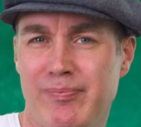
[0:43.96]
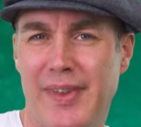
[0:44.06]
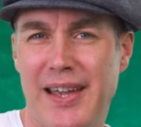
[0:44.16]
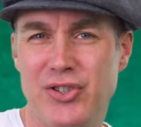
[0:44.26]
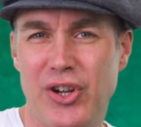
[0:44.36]

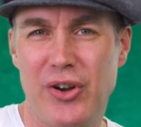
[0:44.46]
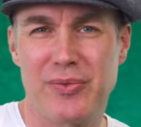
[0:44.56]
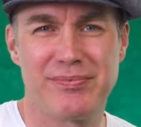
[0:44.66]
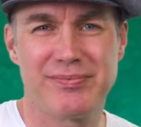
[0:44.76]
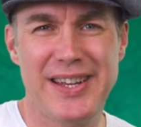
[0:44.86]
How'd you go?
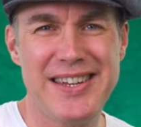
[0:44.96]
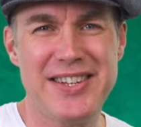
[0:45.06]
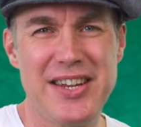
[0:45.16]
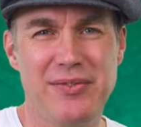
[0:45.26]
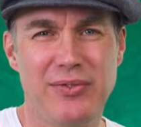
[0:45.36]

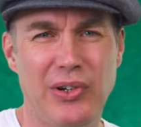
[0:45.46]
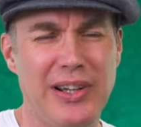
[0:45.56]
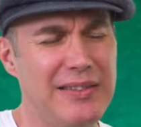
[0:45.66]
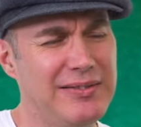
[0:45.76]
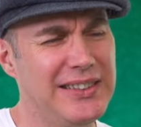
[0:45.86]
Easy? Or
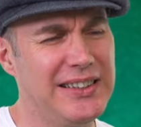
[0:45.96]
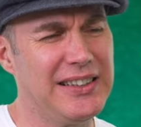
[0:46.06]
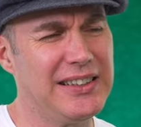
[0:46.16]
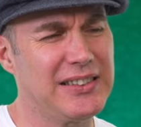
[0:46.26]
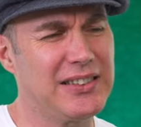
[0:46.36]
like,
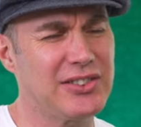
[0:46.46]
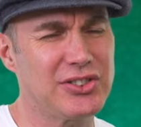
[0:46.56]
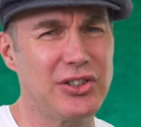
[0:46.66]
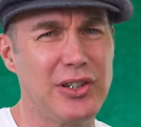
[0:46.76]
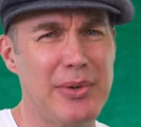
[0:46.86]
uh, not
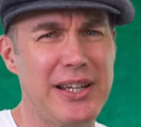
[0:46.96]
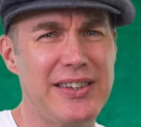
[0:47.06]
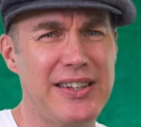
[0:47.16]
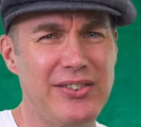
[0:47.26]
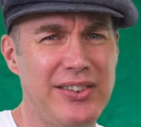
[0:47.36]
sure
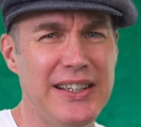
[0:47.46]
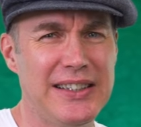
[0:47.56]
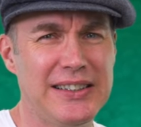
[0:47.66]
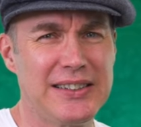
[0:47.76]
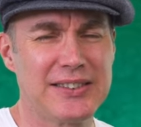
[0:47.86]
about this?
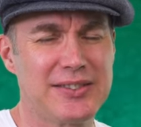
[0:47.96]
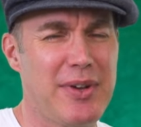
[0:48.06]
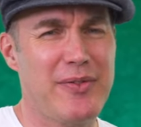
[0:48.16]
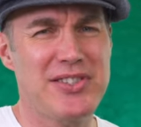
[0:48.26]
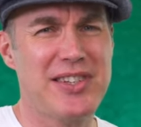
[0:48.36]

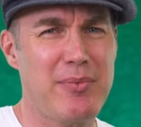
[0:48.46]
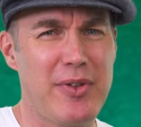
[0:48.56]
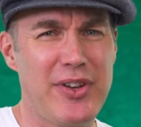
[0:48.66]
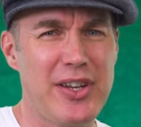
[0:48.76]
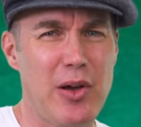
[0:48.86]
Maybe skip
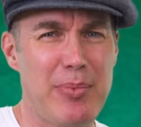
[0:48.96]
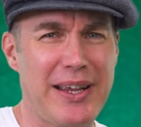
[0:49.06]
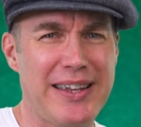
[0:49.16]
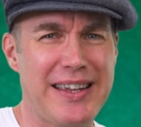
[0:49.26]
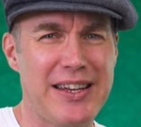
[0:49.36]
the video
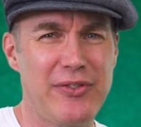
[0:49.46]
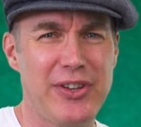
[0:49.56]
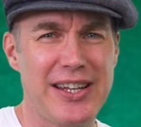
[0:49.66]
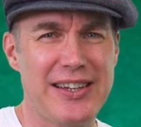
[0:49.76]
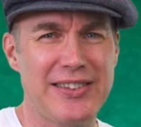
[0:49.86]
back again if
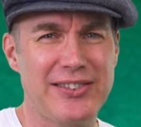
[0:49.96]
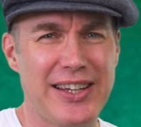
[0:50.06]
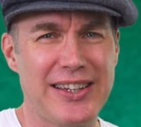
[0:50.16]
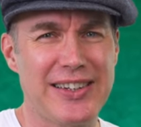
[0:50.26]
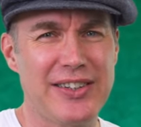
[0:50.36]
you need a
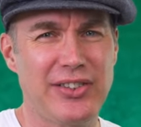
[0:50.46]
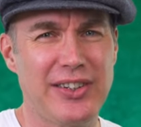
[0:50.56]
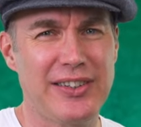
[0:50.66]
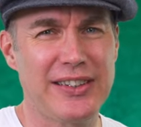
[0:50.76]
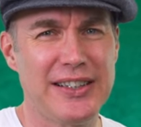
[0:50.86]
second
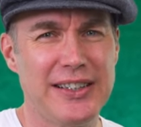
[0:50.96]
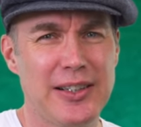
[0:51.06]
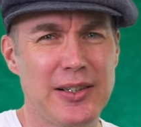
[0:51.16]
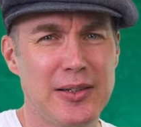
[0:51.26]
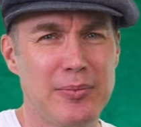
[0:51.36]
listen.
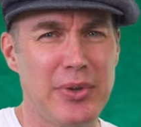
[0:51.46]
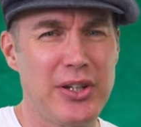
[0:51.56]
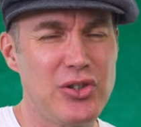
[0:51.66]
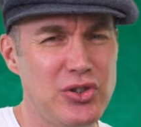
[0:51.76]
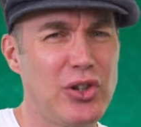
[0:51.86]

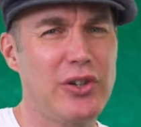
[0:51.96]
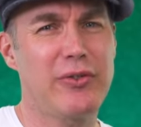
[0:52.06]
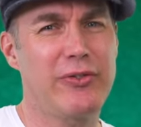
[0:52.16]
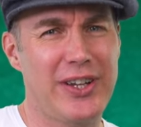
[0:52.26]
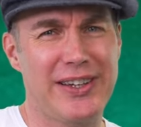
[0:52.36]
But you should
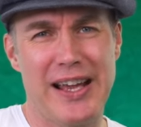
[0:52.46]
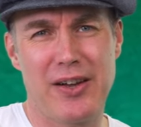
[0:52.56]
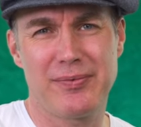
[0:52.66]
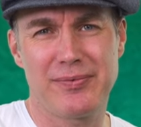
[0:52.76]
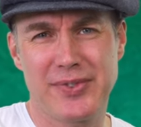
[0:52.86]
have figured
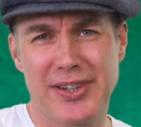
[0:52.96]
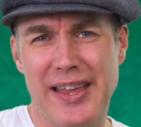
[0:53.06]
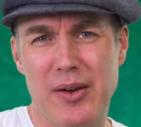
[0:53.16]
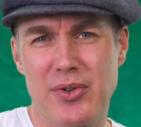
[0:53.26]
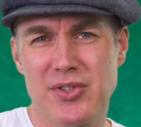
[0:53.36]
out that
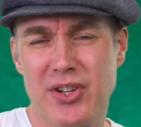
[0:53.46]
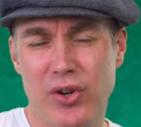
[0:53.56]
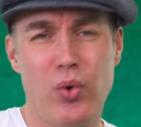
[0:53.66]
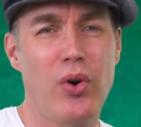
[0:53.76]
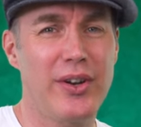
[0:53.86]
that was a
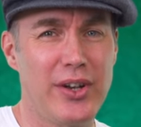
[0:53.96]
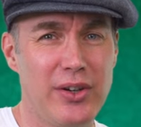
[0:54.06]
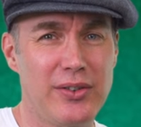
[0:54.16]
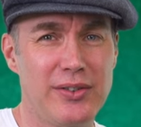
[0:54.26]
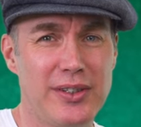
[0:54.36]
quarter note